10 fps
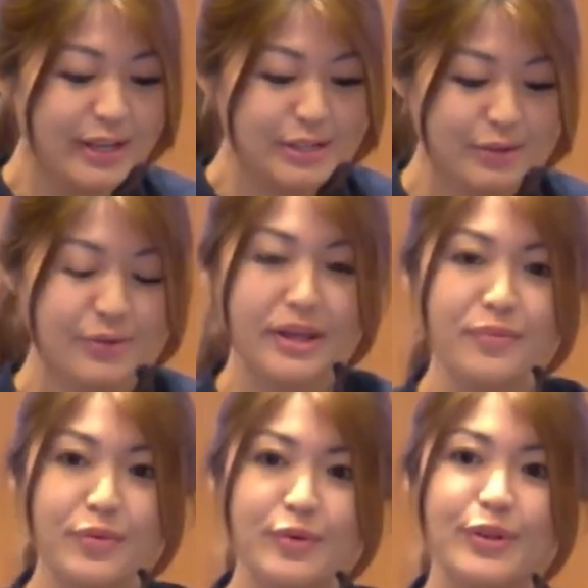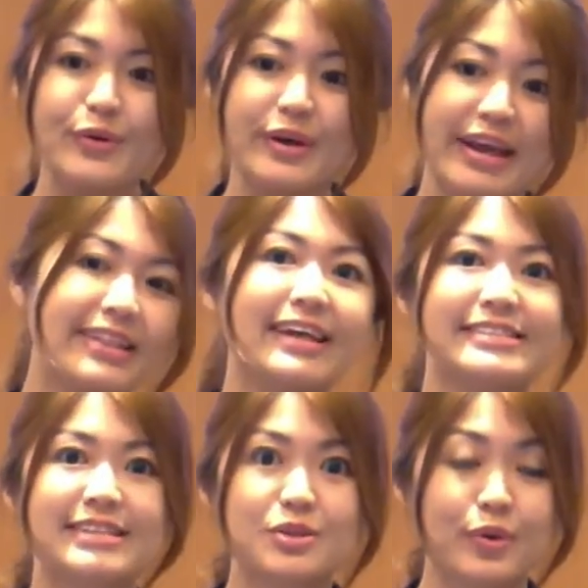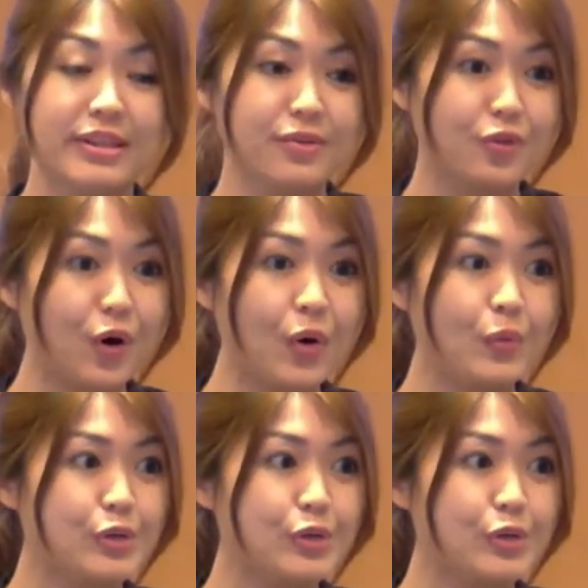So today we will look at lesson 24,